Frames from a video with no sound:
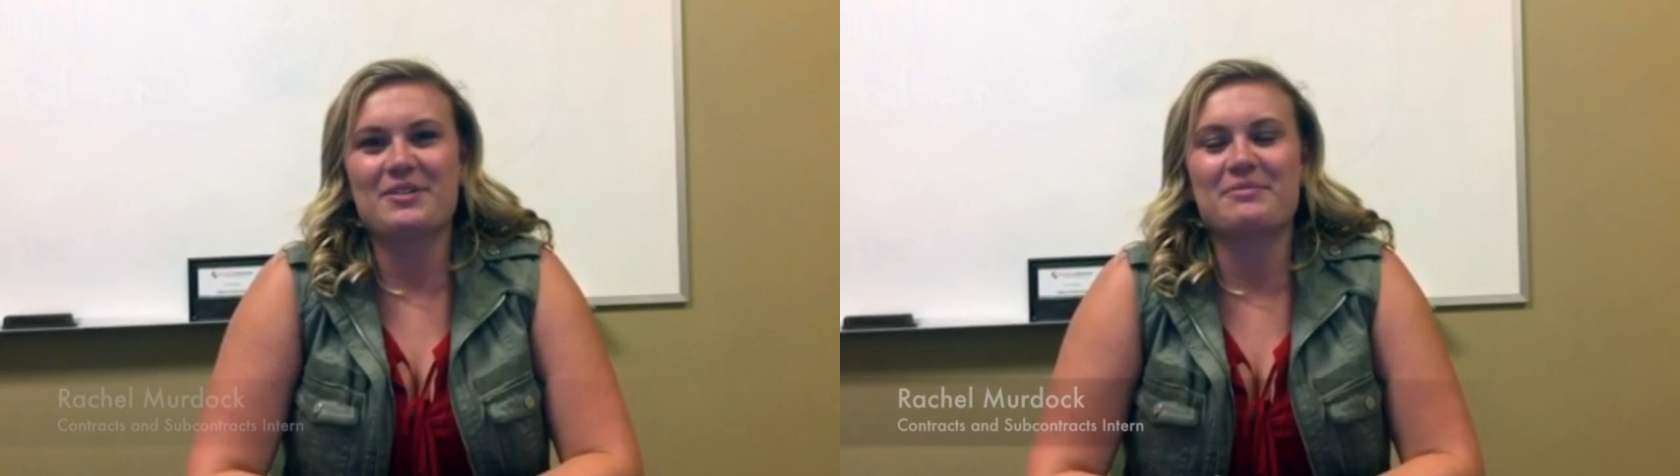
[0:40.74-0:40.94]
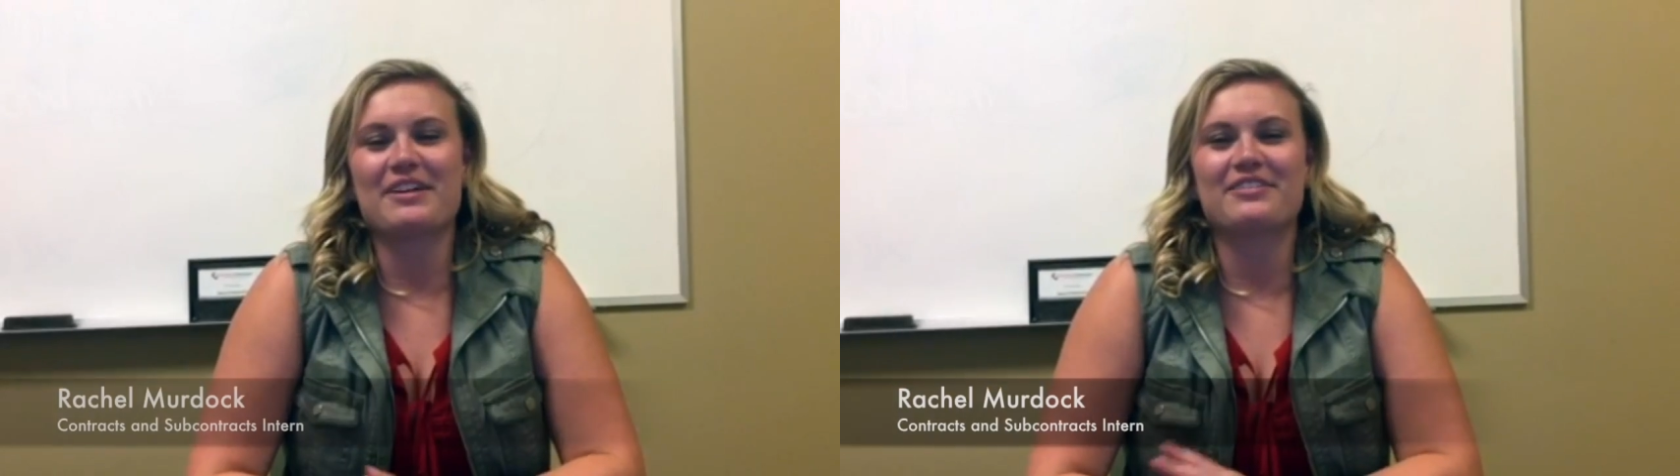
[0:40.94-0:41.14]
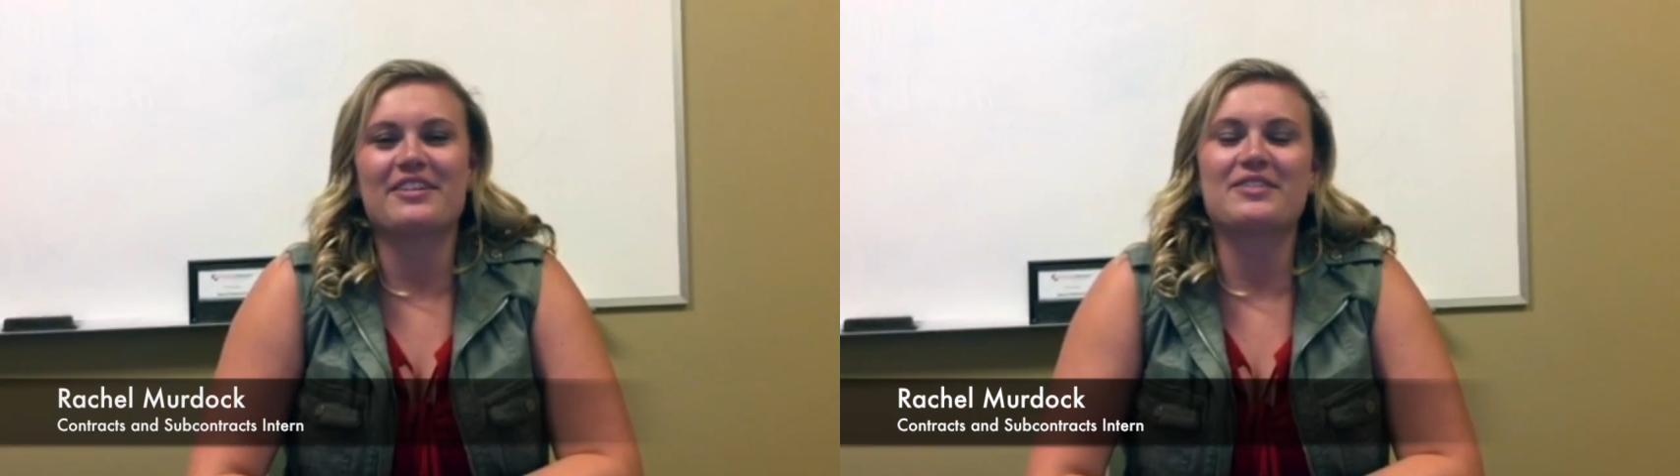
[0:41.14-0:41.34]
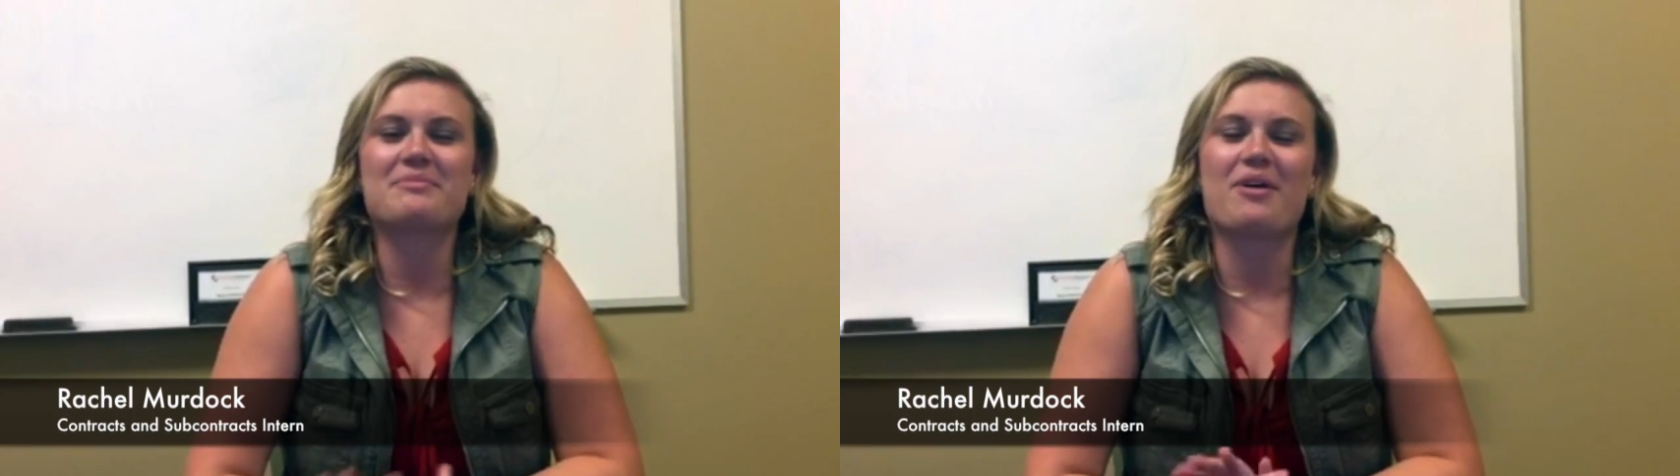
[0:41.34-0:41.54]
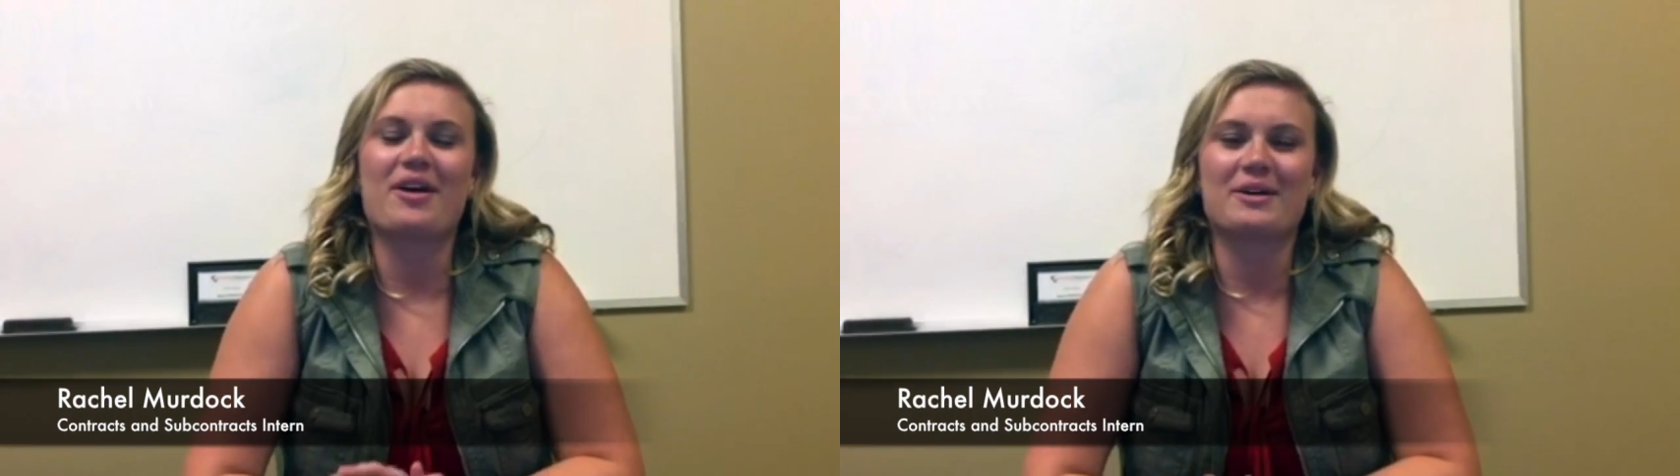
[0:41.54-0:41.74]
My
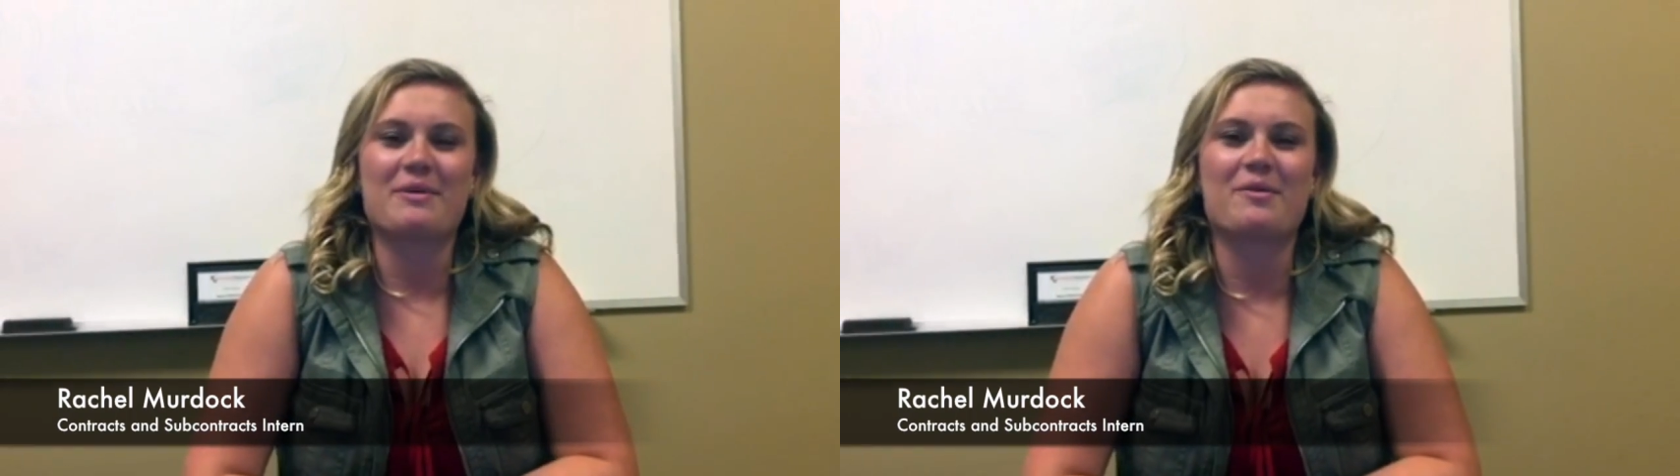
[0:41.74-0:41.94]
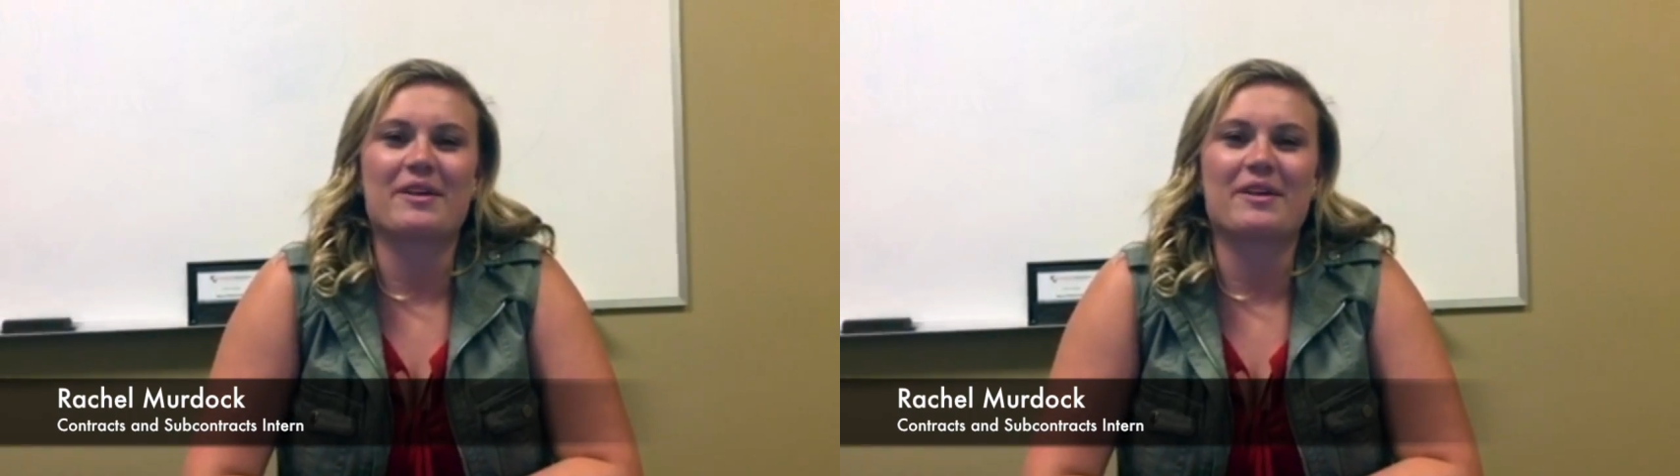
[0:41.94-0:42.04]
favorite part about